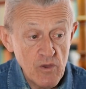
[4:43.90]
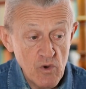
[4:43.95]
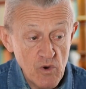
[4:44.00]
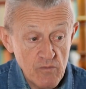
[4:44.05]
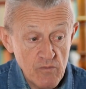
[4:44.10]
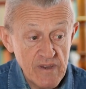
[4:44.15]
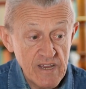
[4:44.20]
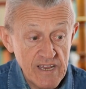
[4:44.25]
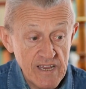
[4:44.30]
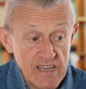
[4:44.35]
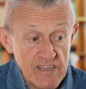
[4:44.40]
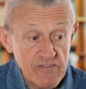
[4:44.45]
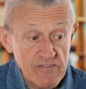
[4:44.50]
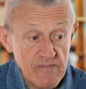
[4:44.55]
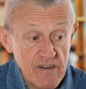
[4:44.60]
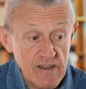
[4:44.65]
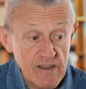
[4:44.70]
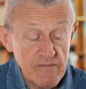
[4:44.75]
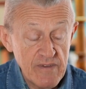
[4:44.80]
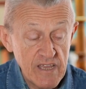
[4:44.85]
over the next
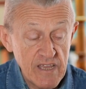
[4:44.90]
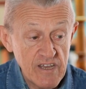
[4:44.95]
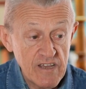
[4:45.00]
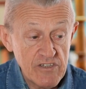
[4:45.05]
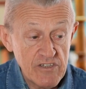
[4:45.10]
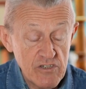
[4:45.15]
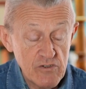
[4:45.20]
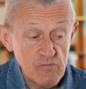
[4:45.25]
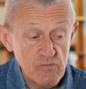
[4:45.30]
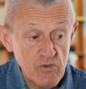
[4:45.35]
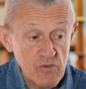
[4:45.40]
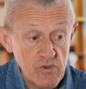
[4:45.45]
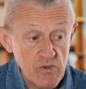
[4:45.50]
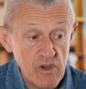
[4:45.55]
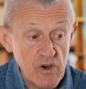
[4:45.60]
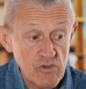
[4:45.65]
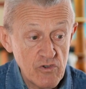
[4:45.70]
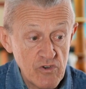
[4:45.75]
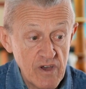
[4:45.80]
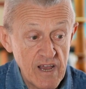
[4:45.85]
5 years, we
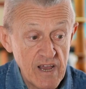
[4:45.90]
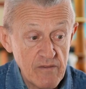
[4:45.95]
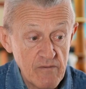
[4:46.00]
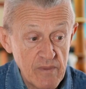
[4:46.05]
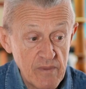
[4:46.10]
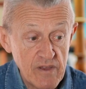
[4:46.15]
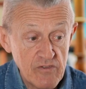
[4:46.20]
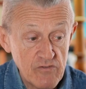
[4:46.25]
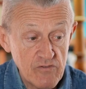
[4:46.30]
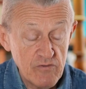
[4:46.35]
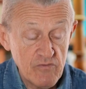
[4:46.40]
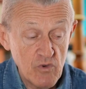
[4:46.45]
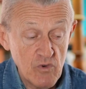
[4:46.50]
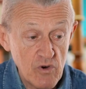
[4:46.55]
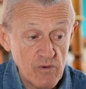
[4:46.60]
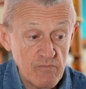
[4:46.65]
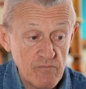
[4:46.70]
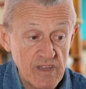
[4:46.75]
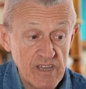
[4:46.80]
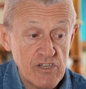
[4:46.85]
will also have about
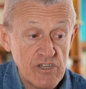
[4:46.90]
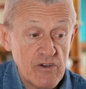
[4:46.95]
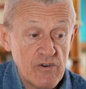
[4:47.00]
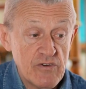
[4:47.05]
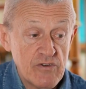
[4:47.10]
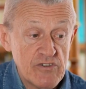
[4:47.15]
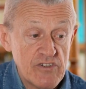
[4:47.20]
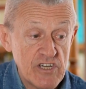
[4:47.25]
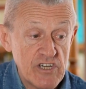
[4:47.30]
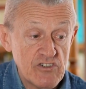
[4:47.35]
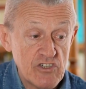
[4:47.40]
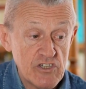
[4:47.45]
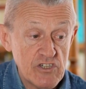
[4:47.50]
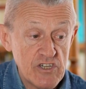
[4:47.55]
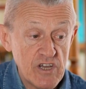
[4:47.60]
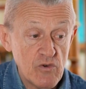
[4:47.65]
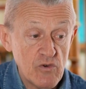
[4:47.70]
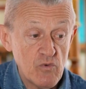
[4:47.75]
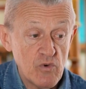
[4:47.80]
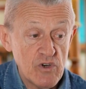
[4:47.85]
4 million
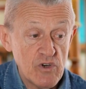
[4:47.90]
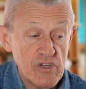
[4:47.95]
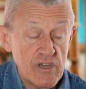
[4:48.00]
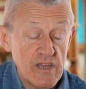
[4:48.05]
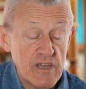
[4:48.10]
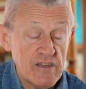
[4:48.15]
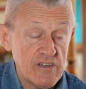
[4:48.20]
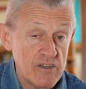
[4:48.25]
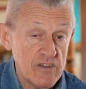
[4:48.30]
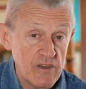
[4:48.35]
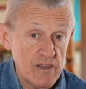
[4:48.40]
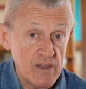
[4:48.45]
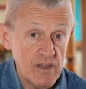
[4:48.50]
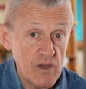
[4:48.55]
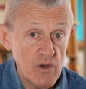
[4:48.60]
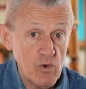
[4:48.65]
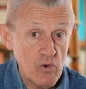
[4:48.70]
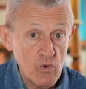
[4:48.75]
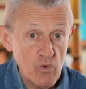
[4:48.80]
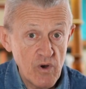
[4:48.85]
digital workers,
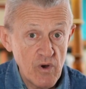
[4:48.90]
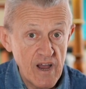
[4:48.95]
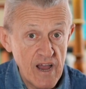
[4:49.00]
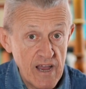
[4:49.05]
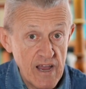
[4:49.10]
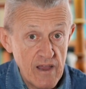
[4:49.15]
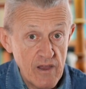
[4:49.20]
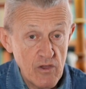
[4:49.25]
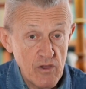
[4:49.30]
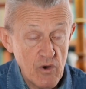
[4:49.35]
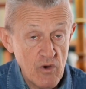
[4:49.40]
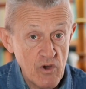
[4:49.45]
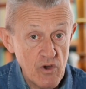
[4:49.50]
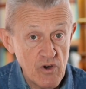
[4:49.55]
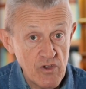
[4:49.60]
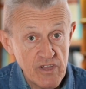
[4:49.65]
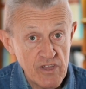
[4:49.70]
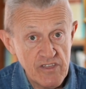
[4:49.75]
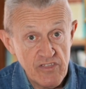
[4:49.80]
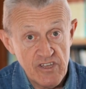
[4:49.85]
who are no
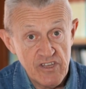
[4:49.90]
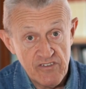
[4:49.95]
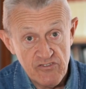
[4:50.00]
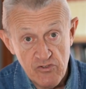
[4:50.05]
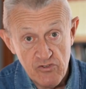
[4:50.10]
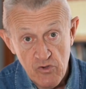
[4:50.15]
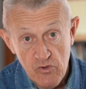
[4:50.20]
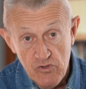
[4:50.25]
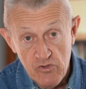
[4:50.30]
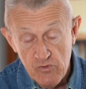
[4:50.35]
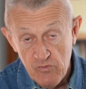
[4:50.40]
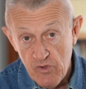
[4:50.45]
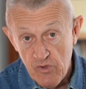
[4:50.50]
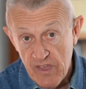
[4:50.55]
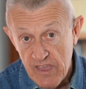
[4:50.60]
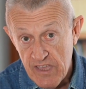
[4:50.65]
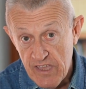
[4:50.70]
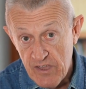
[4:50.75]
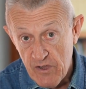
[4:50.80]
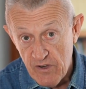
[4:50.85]
longer just those
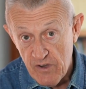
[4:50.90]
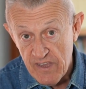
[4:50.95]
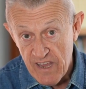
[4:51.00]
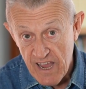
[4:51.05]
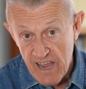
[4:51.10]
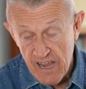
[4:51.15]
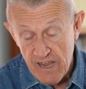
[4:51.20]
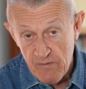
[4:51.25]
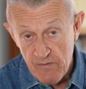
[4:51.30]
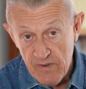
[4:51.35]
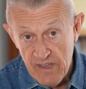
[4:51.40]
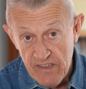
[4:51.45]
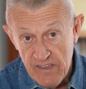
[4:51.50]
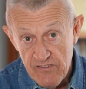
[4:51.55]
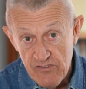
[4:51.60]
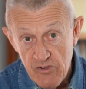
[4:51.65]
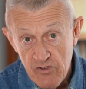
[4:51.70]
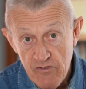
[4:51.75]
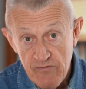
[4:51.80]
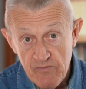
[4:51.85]
working on hardware
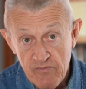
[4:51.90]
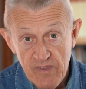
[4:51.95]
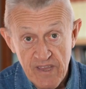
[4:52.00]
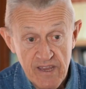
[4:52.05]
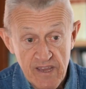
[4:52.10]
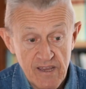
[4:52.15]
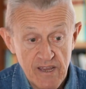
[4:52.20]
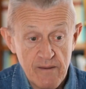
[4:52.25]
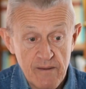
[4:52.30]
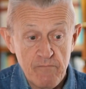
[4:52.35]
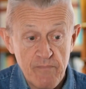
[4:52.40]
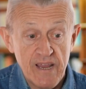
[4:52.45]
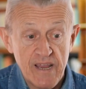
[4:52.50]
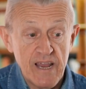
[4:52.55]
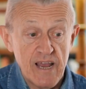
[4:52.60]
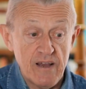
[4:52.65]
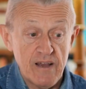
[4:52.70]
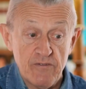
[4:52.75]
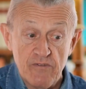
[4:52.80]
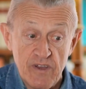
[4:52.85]
and software, but
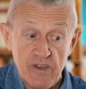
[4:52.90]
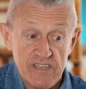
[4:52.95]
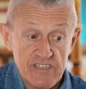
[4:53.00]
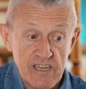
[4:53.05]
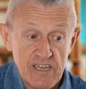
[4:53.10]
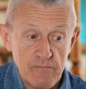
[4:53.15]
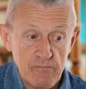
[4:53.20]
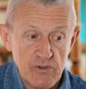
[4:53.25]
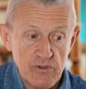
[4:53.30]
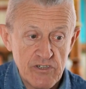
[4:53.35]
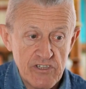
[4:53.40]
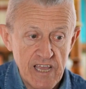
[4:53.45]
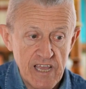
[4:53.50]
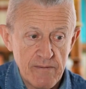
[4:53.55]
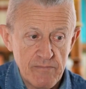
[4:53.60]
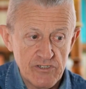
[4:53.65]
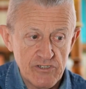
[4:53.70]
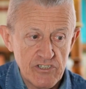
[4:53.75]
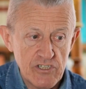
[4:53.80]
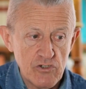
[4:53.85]
are, for example,
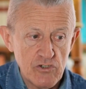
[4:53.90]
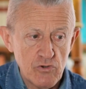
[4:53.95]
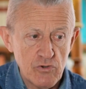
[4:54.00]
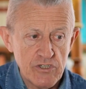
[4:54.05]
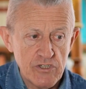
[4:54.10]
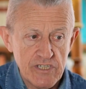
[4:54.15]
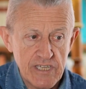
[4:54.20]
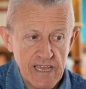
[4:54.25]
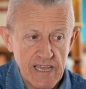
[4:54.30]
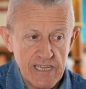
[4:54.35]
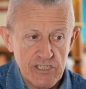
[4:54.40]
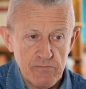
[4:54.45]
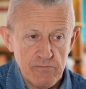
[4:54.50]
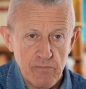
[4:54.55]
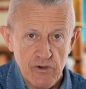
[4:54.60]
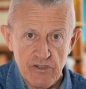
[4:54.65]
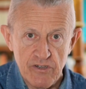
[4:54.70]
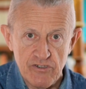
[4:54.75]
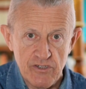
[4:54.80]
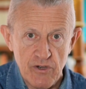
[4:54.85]
cybersecurity
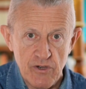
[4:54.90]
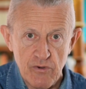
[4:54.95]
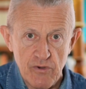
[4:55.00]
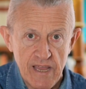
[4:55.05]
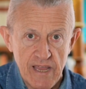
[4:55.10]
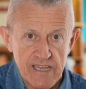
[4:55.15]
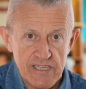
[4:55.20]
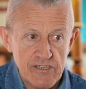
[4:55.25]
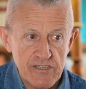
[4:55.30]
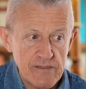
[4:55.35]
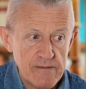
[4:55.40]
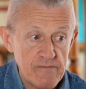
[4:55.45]
experts, right?